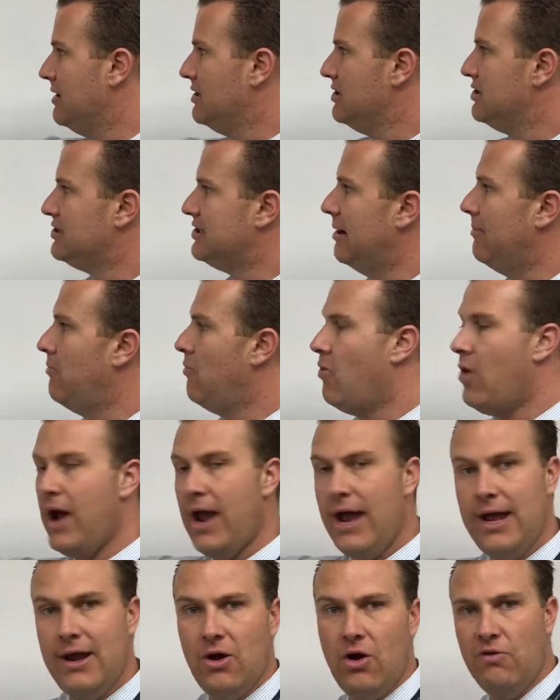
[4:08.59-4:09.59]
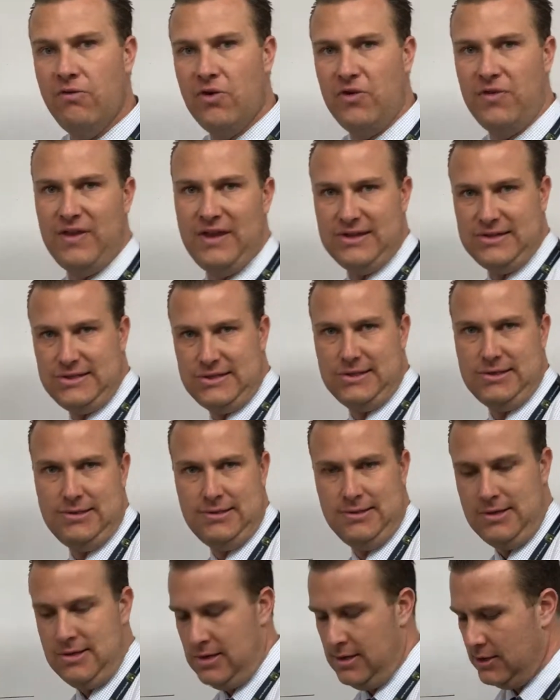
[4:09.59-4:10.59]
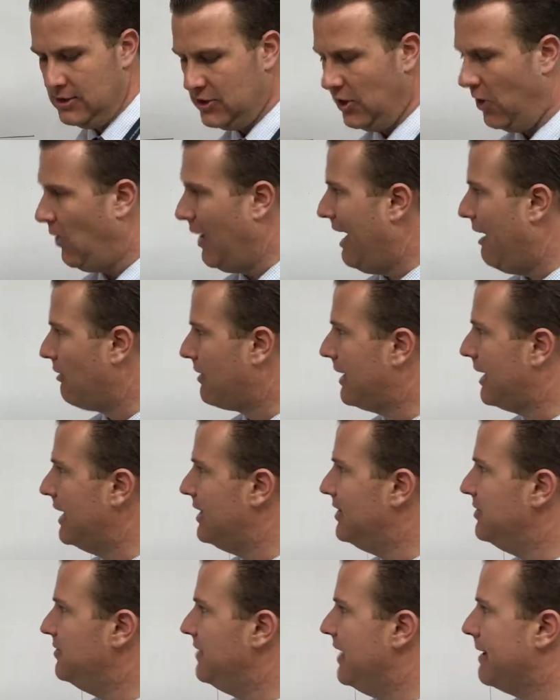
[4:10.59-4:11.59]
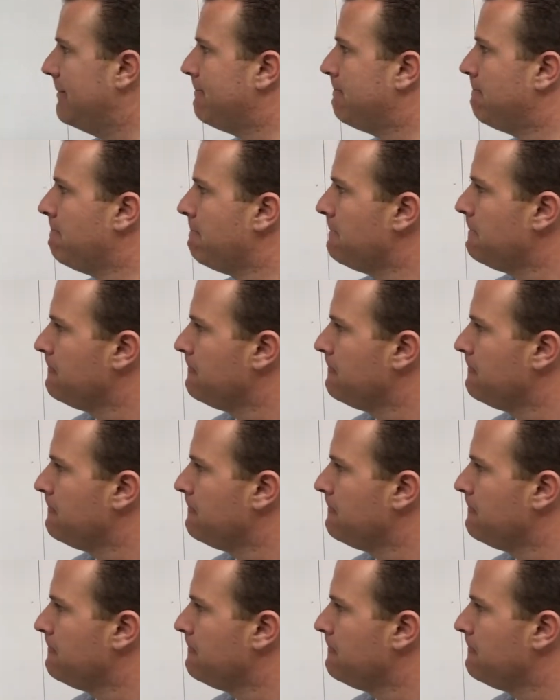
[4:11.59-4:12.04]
some way over this. So how can I do that?